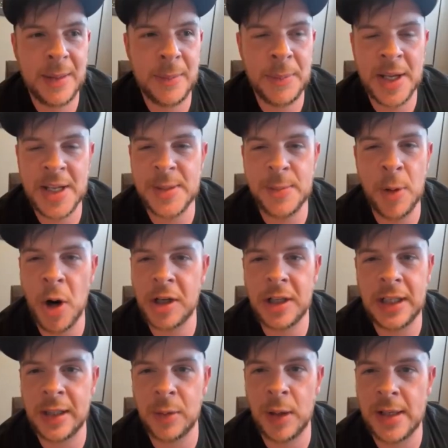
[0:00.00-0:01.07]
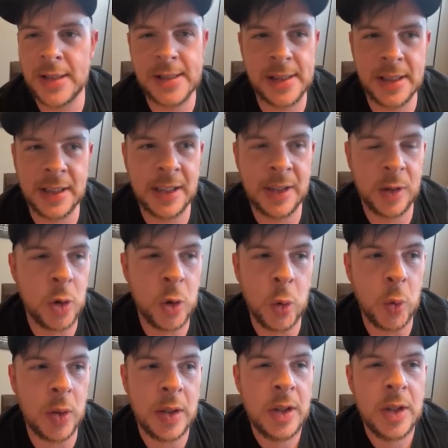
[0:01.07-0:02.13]
Best marketing in wrestling.
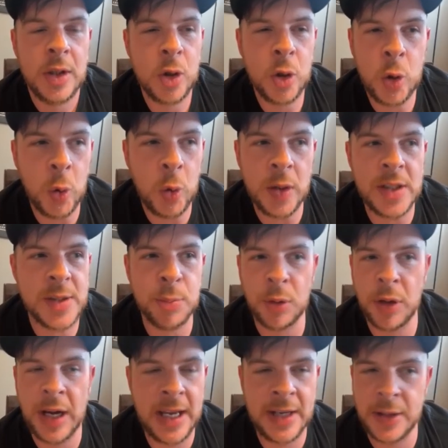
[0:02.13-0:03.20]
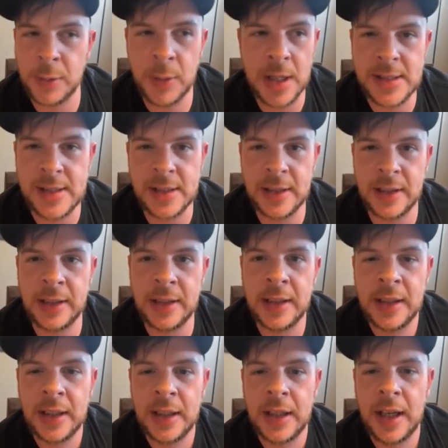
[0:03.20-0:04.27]
Cool, coolest brand in wrestling.
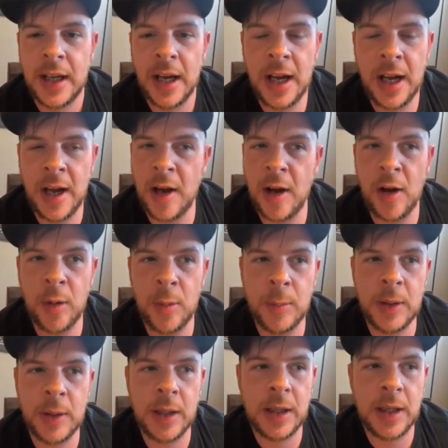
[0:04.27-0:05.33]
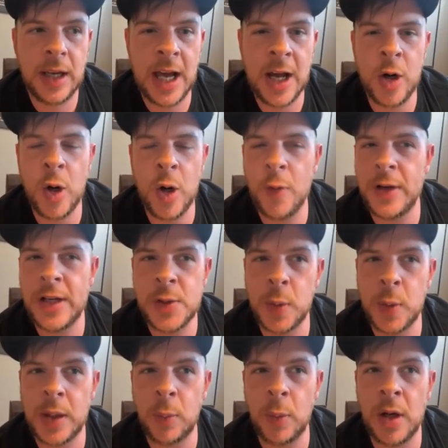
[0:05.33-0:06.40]
Um, I don't know if it is
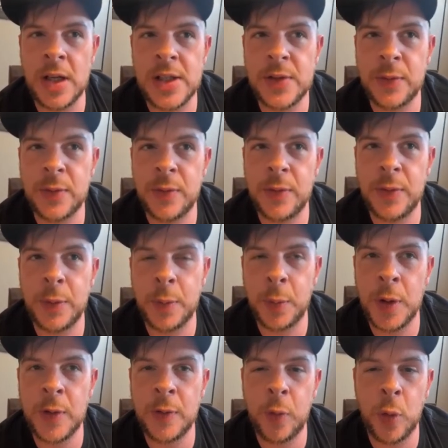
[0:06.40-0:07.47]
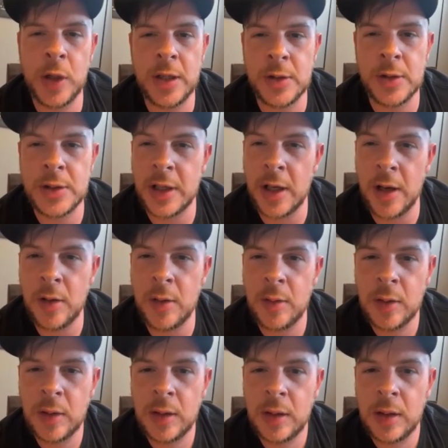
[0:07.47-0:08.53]
what it was three or four years ago
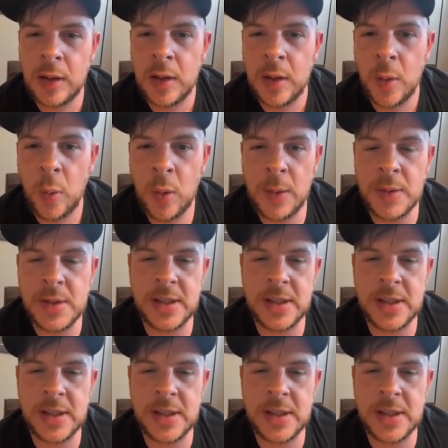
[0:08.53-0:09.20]
when it yeah.